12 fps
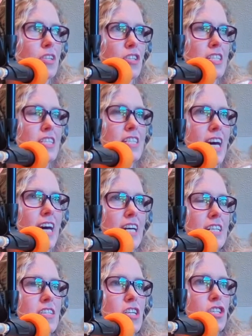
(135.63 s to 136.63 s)
she
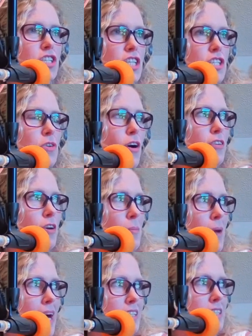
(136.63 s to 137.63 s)
says she drove
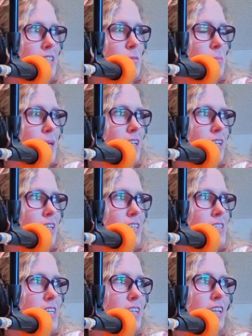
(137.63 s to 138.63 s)
him back to Topeka
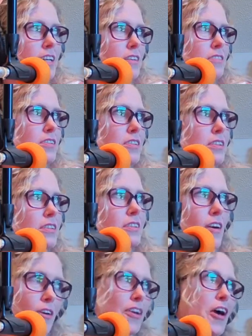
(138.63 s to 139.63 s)
because he lived
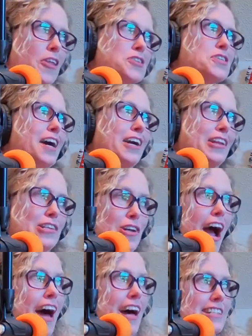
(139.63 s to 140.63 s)
on the other side of the
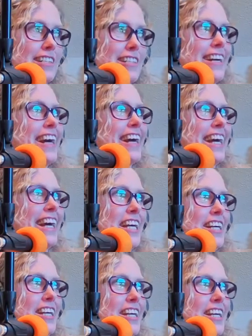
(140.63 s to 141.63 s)
tracks.
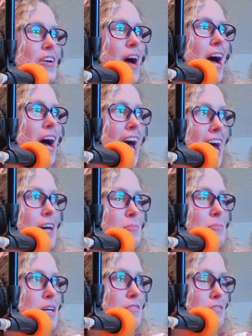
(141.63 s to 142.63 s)
He
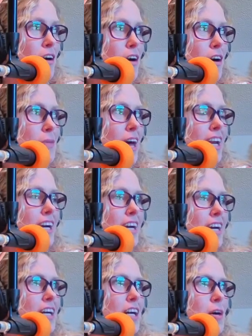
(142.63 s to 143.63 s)
had been from that
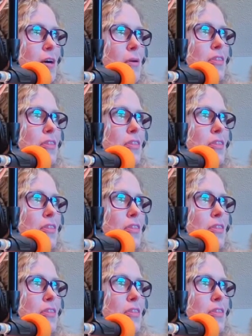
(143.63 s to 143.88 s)
area,